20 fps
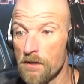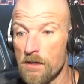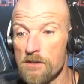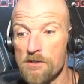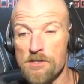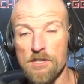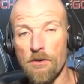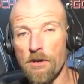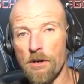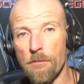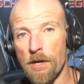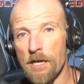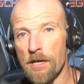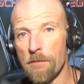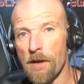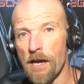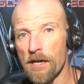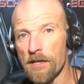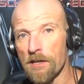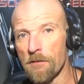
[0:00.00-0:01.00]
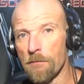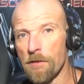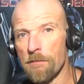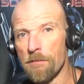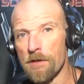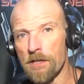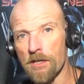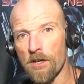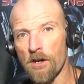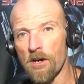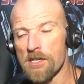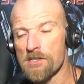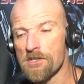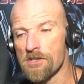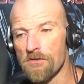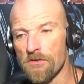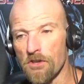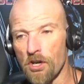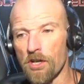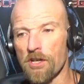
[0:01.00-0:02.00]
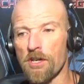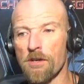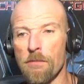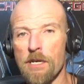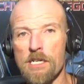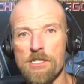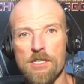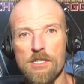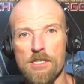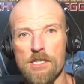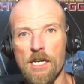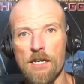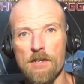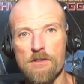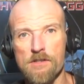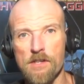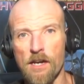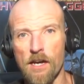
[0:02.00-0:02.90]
See what I mean about commitment, guys? You've got to commit to things,